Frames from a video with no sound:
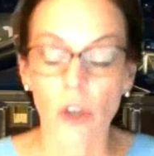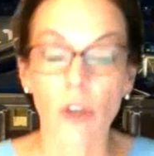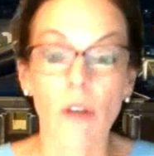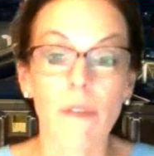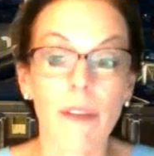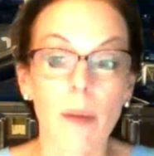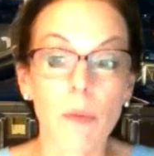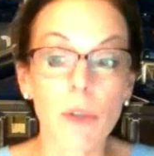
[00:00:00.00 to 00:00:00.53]

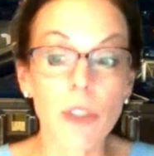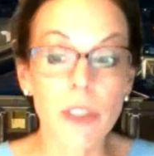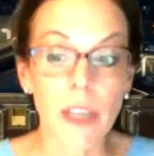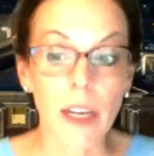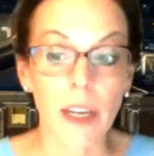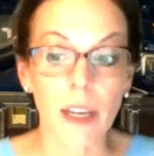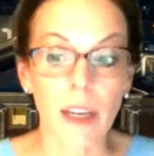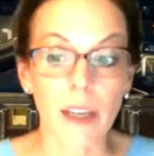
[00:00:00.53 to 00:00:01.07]
November
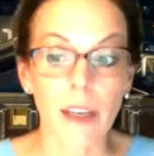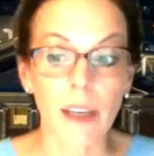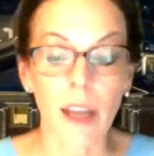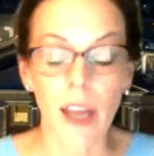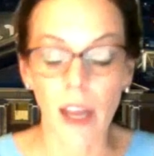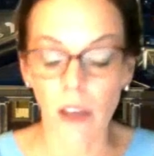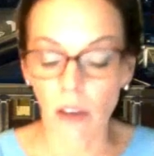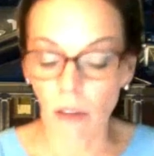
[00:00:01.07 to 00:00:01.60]
2nd,
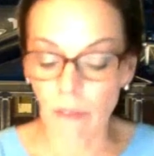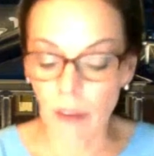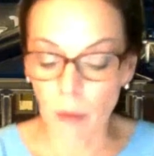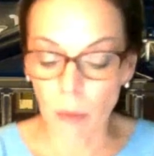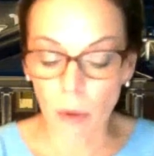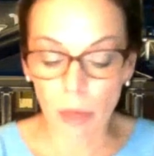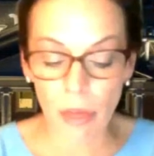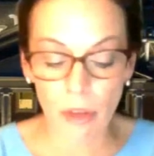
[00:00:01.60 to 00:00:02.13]
and
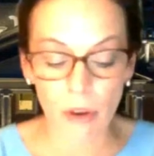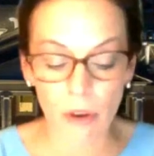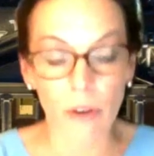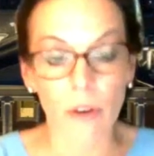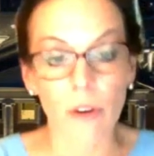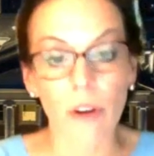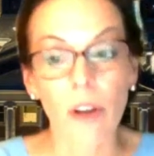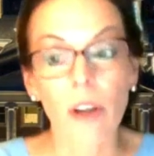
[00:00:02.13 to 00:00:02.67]
November
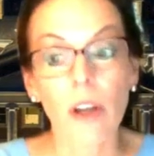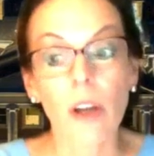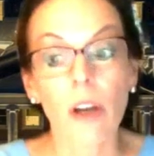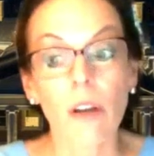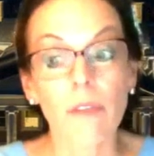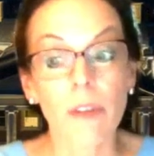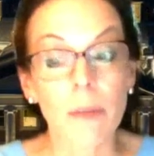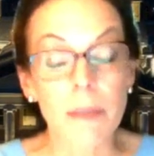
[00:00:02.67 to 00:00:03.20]
3rd,
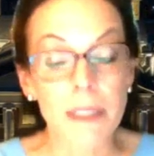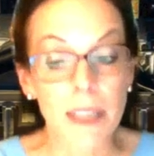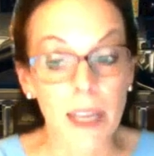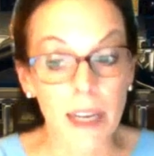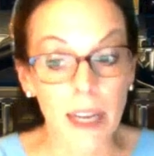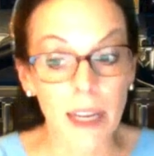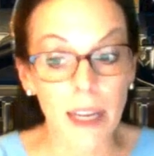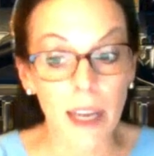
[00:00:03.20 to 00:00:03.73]
from
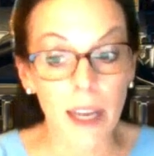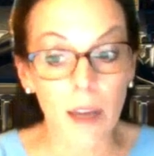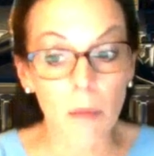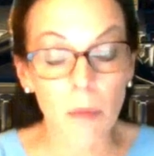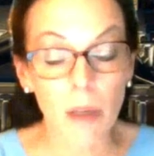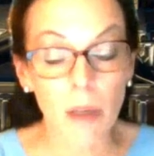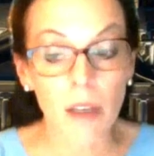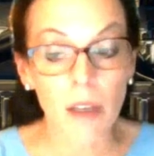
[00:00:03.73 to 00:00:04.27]
10
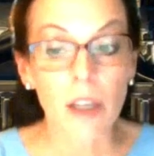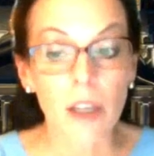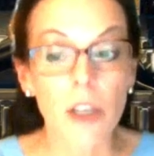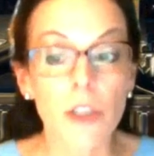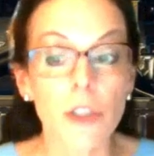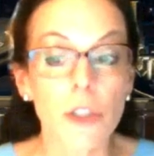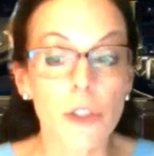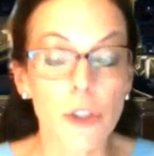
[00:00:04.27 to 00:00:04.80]
a.m.
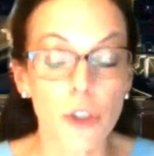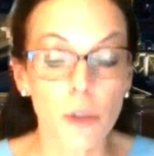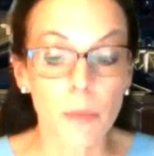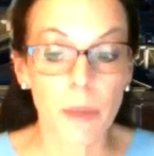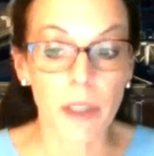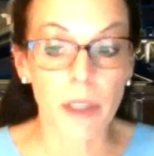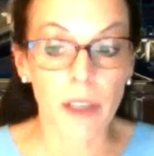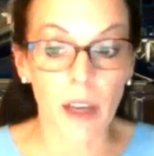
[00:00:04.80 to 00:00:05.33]
to 2
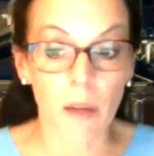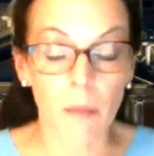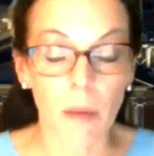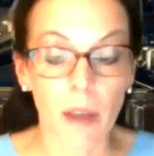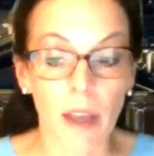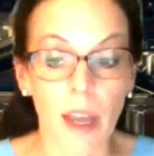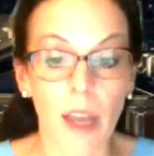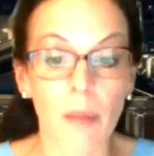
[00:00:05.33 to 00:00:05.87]
p.m.
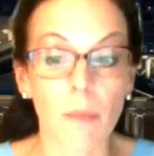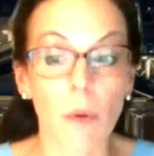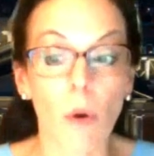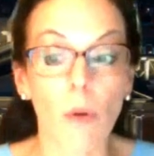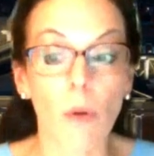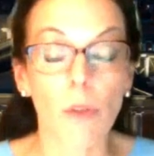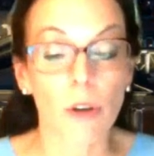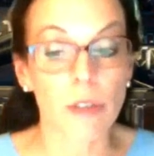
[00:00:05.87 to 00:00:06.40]
at
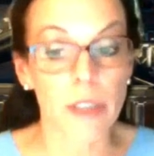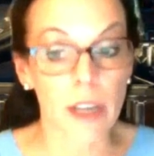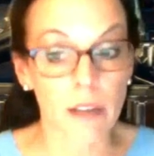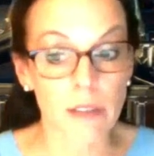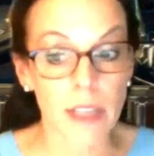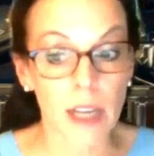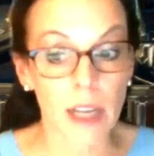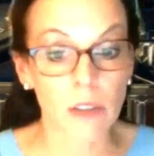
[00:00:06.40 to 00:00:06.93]
both our
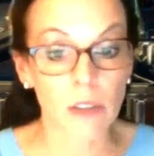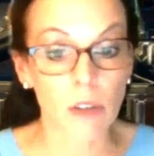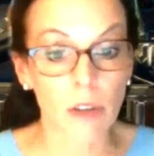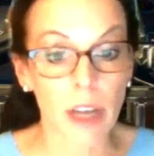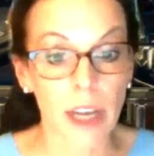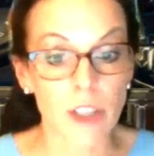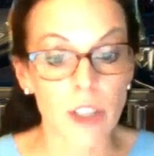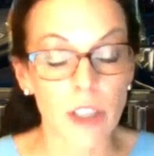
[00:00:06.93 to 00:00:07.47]
downtown
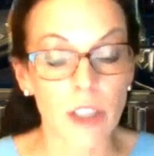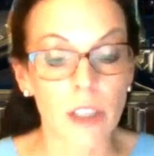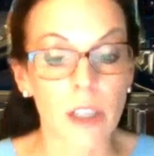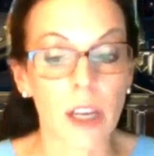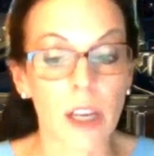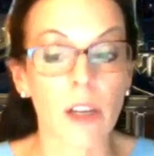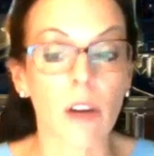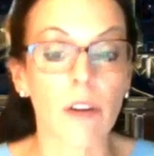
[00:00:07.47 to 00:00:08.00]

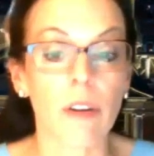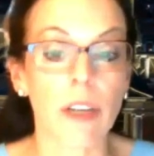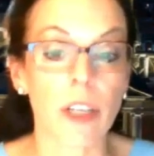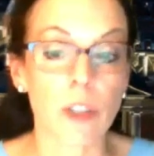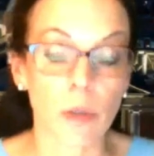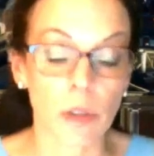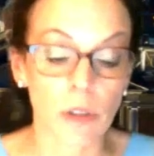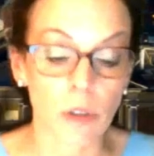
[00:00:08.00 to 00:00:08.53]
location and our
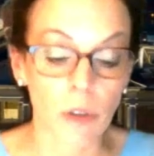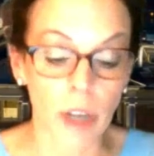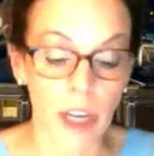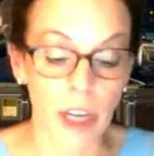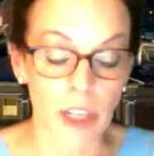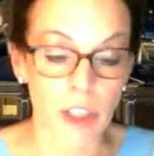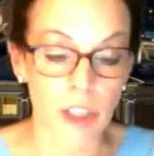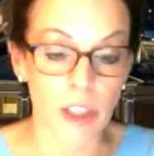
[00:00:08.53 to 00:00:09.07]
East York
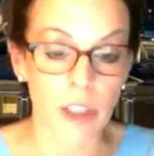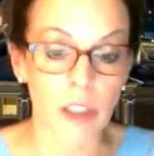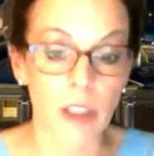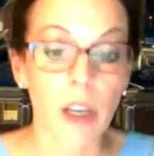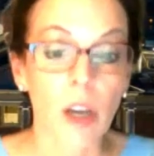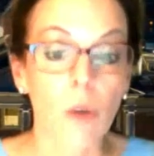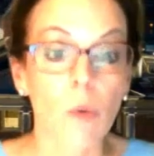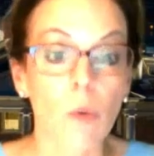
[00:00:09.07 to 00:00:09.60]
location,
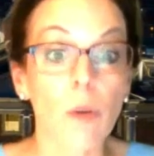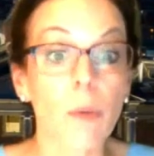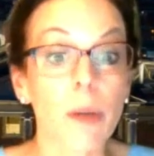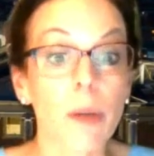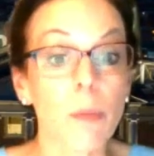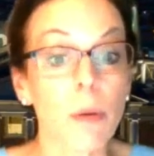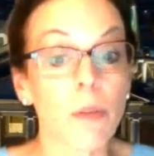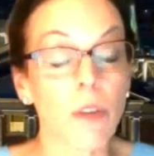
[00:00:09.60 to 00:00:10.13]
we will
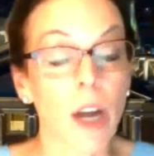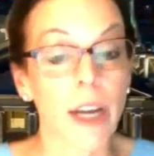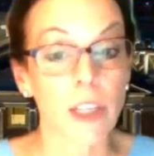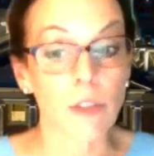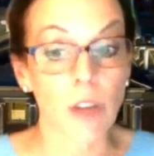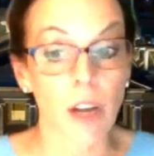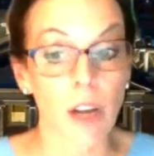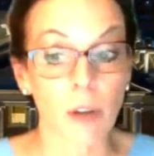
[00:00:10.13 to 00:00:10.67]
be
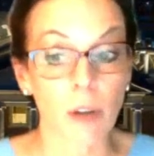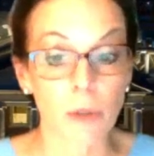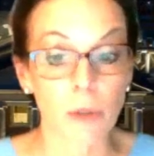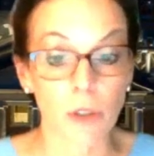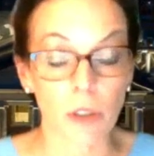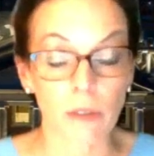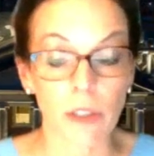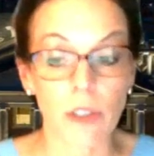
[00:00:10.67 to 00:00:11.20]
providing drive-up
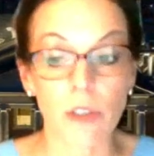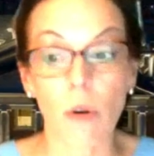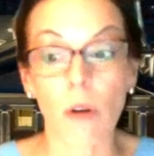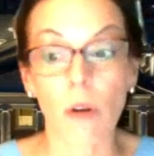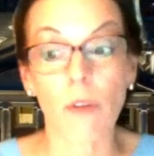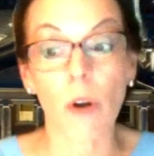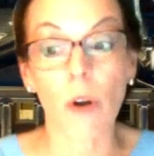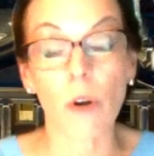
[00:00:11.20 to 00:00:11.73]
service. So
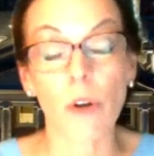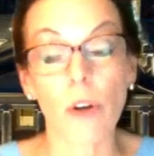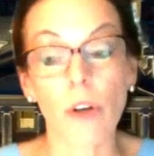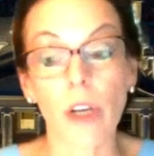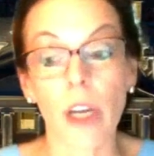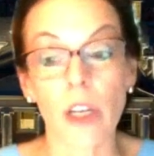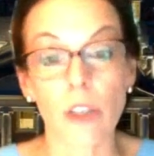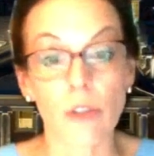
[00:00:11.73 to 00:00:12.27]
a voter
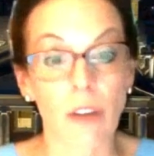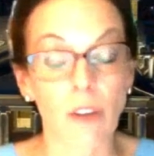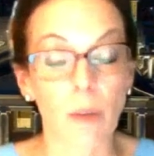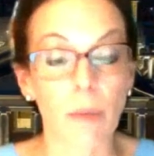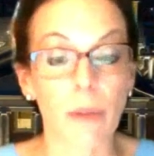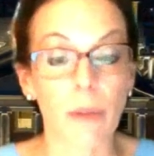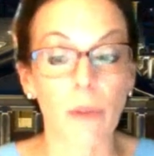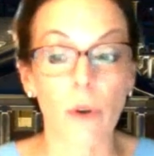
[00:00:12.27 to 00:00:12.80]
can drive
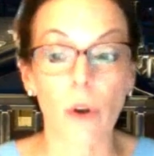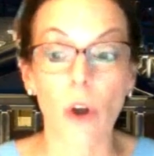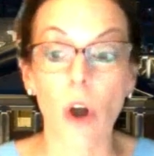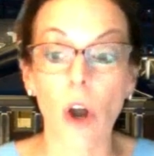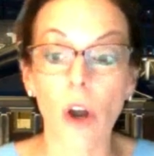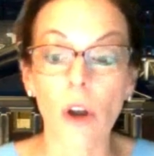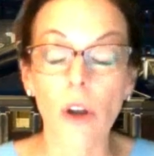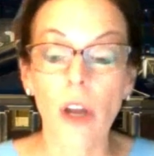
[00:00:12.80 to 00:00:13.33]
up in their
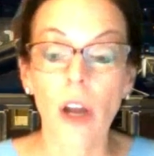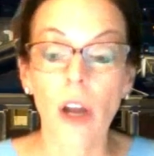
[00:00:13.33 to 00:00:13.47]
car.